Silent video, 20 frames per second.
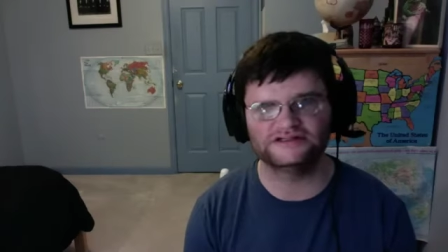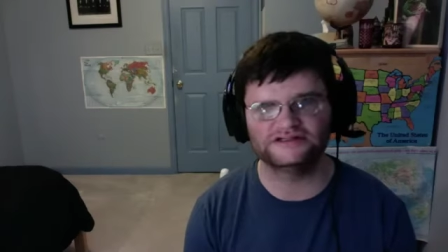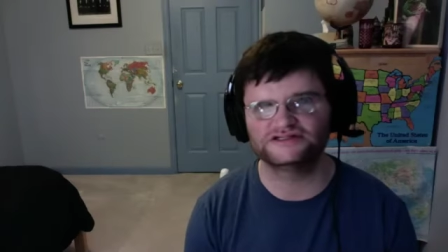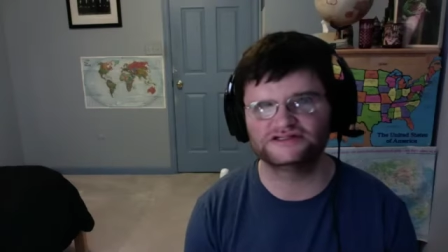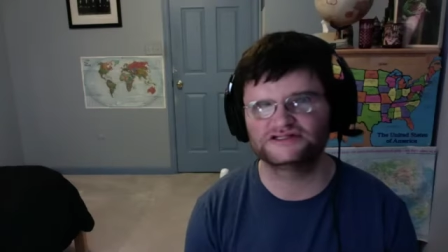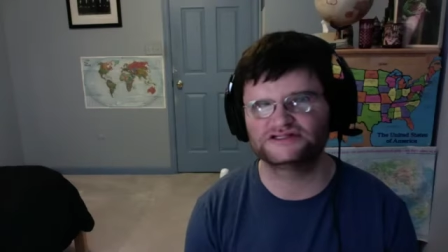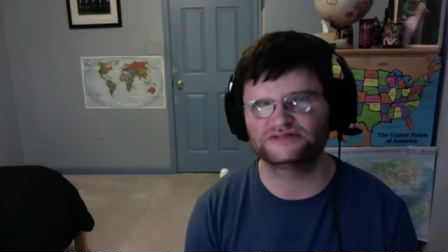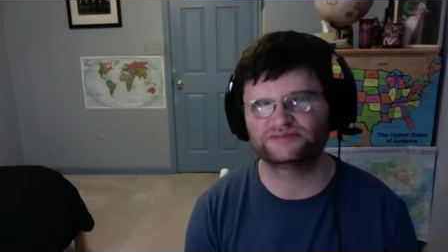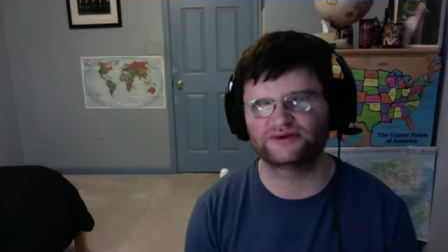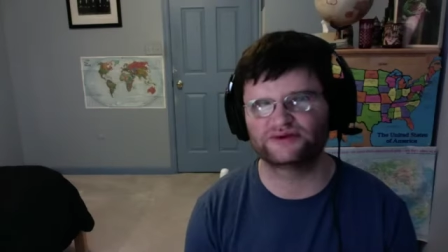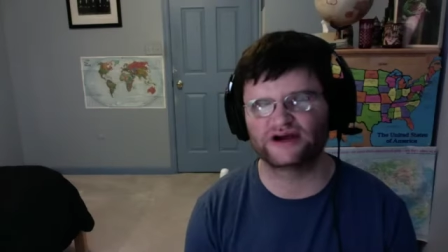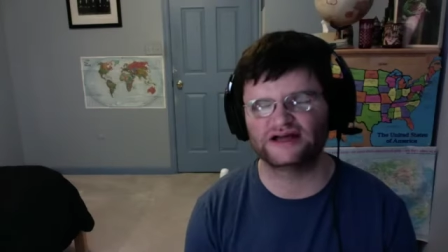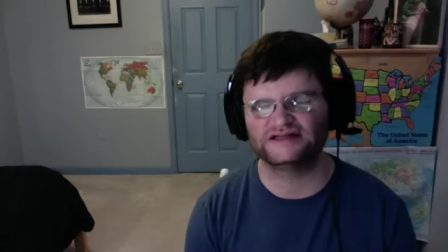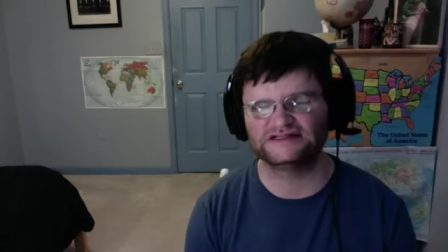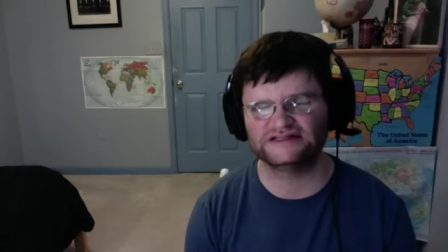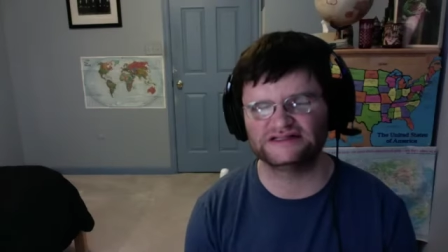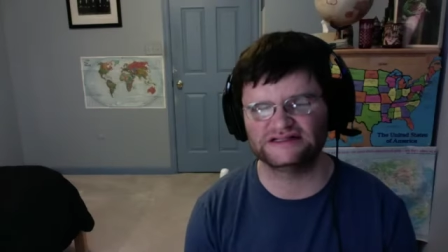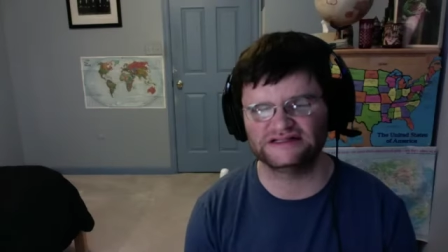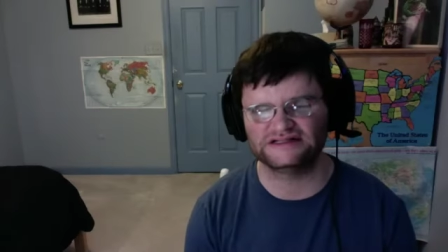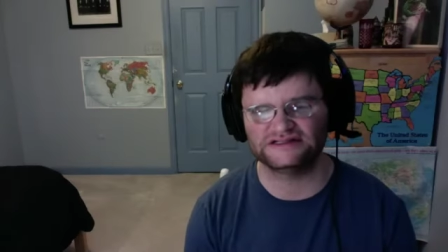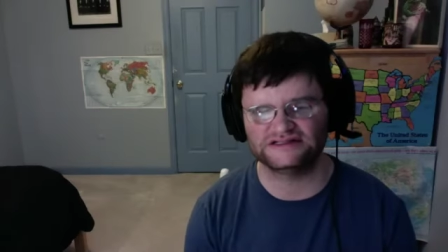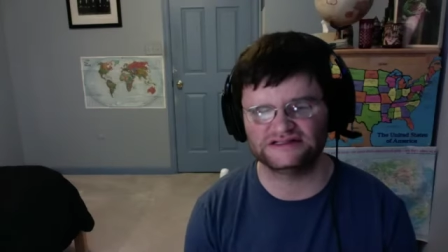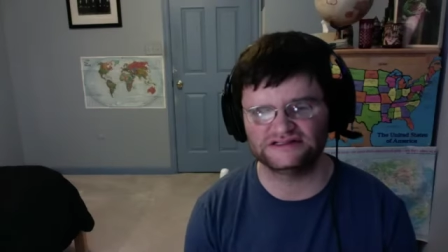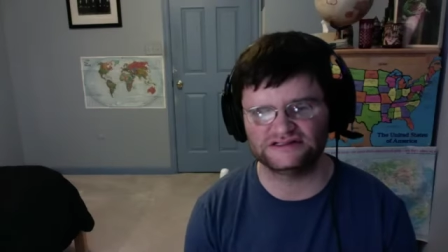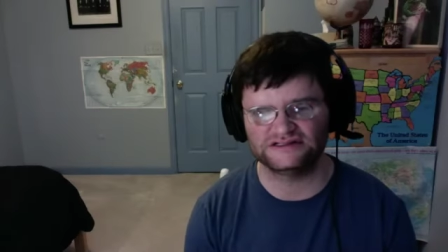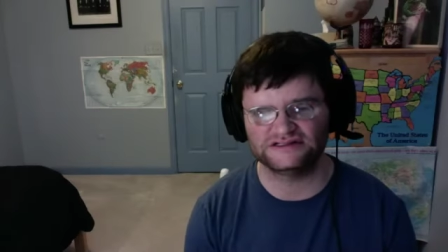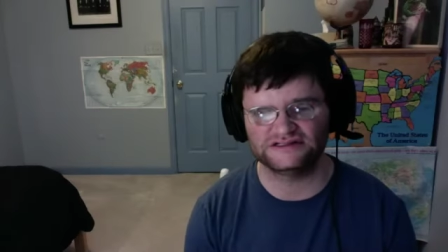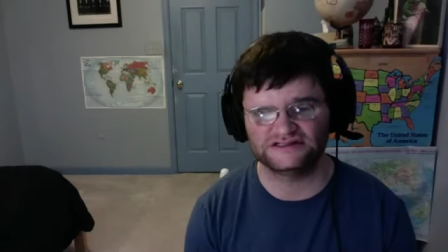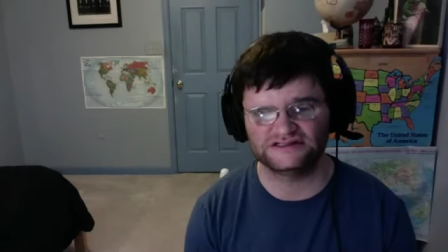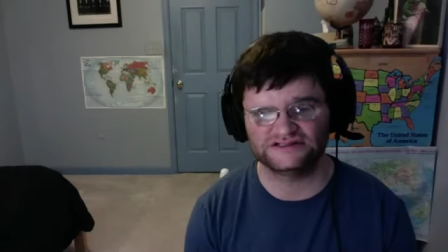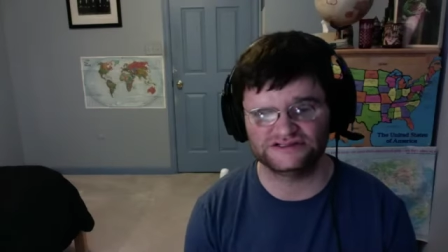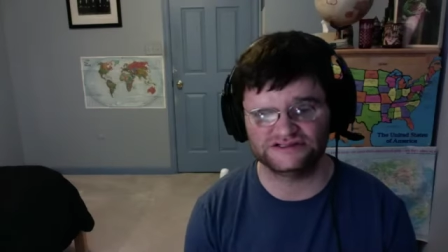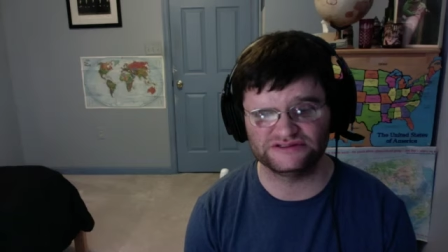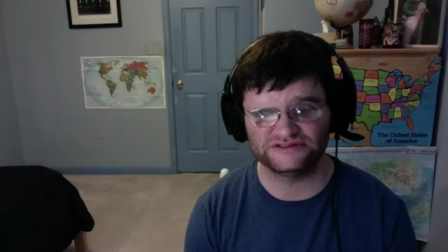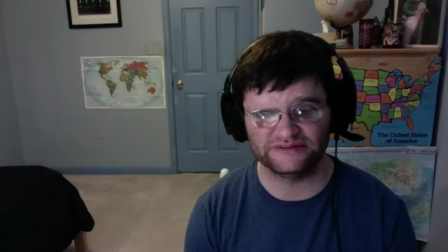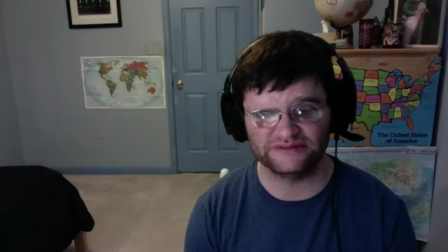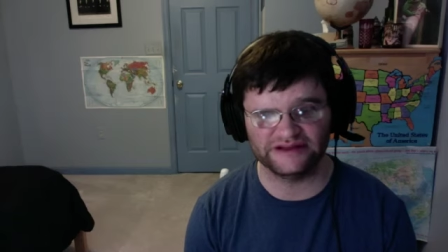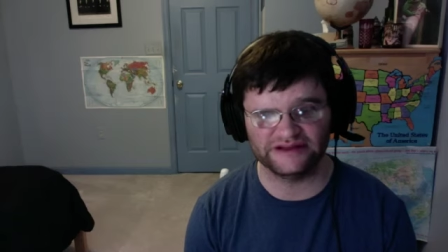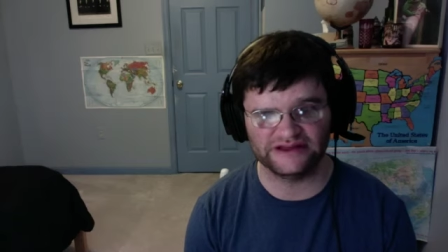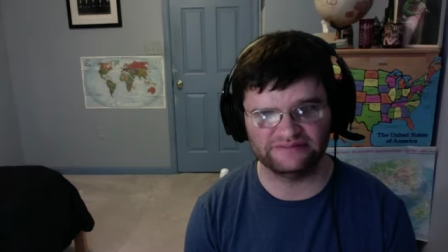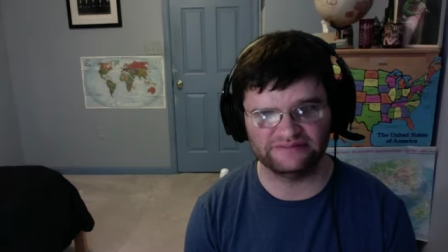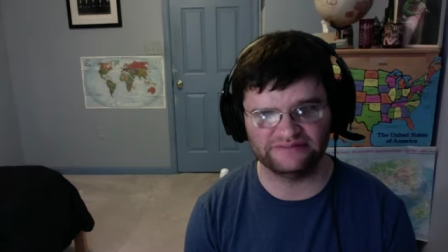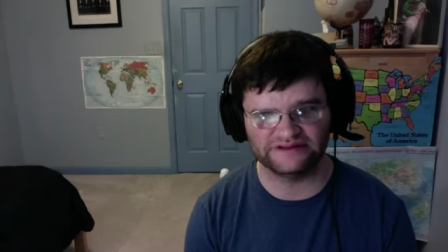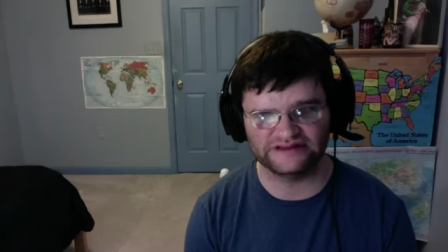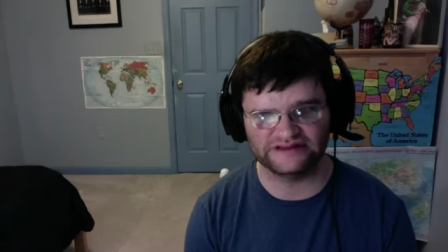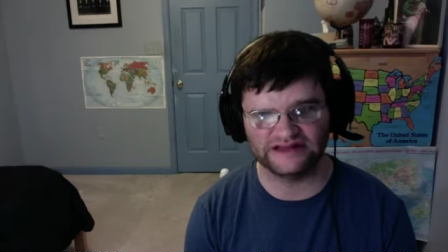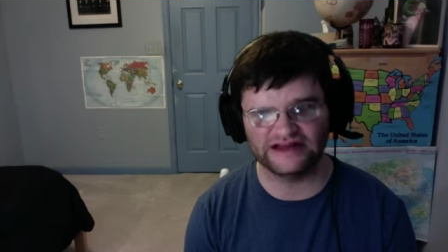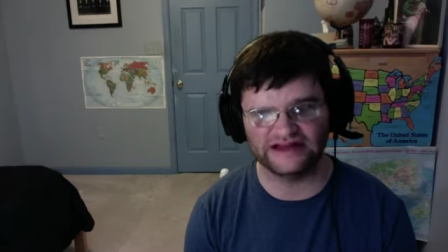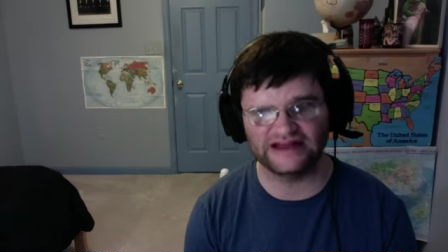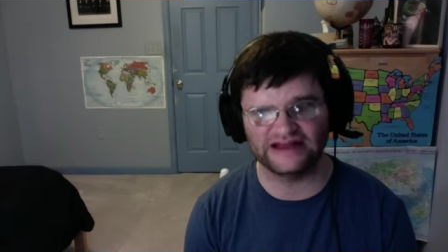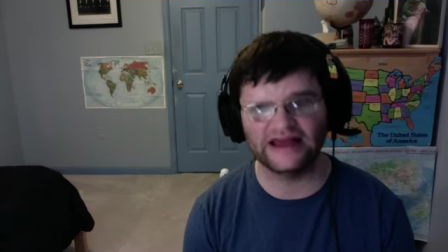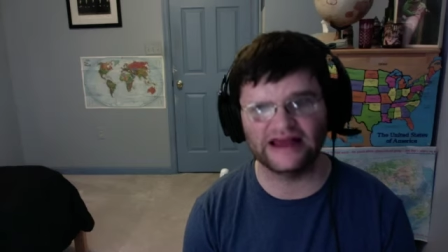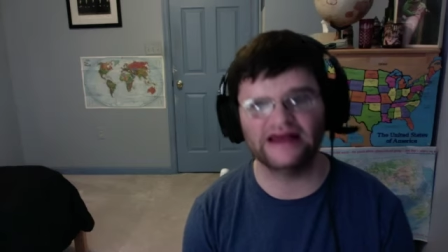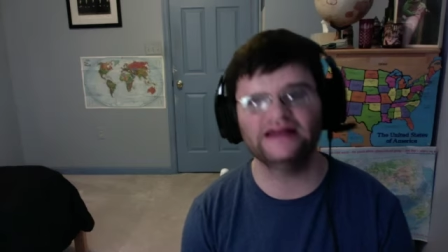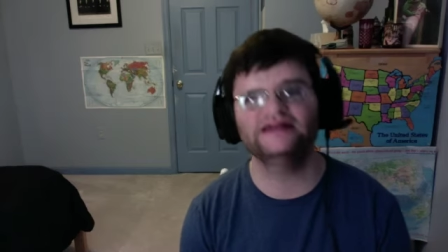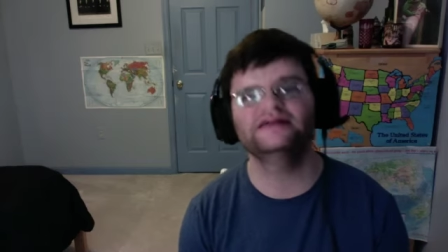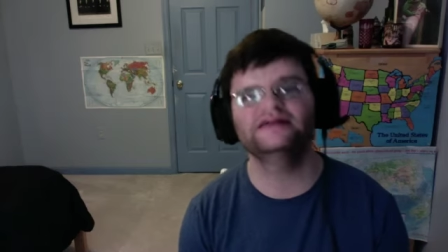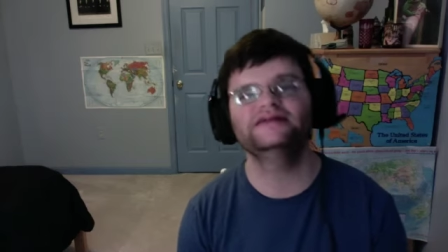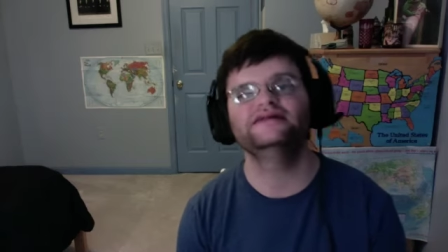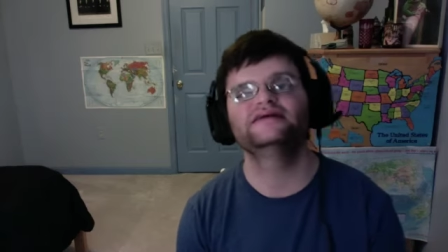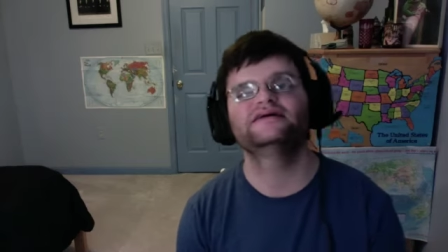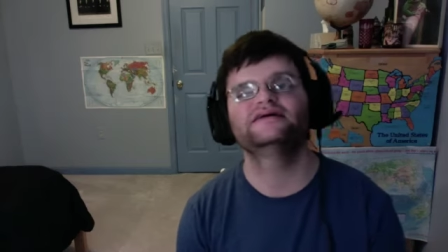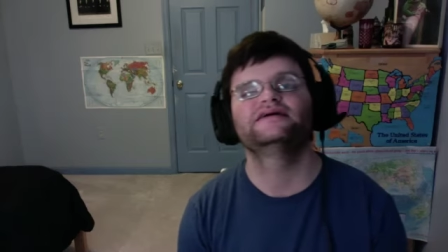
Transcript: quite surprising to me. But then again,